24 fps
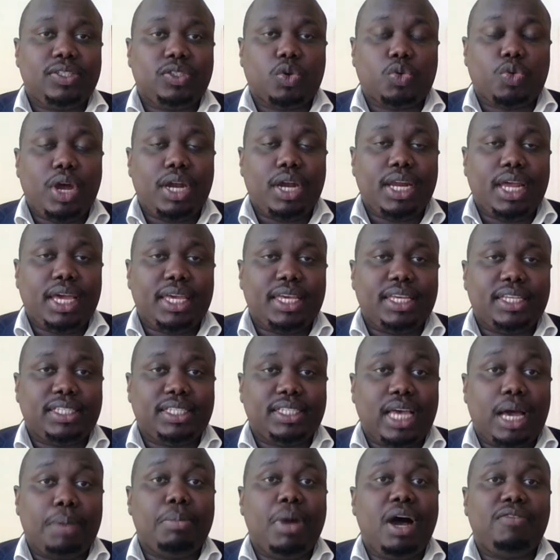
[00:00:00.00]
So Rwanda
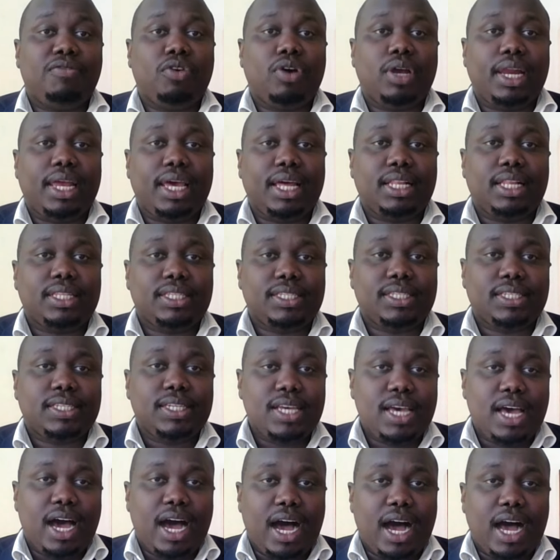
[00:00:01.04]
is, above all else,
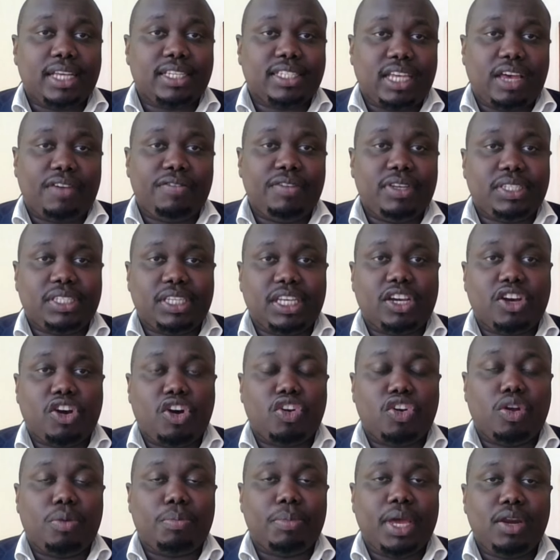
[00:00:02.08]
a service
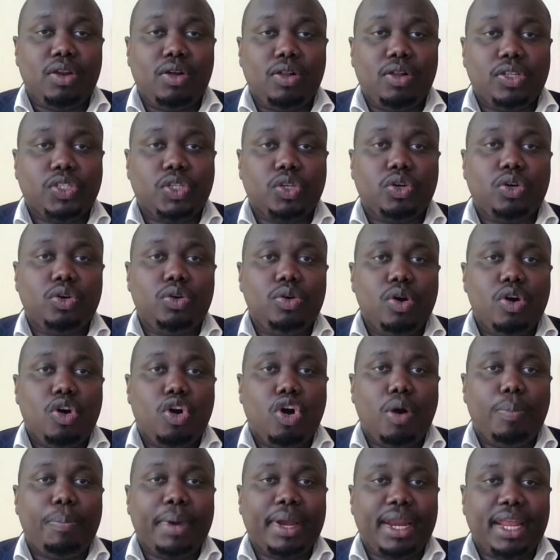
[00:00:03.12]
economy and also
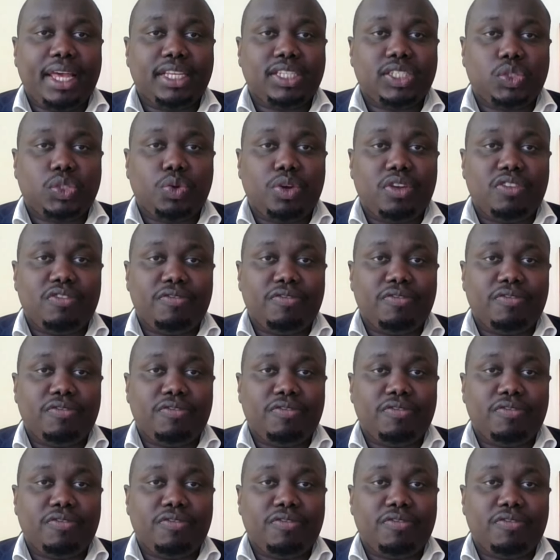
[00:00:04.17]
openness to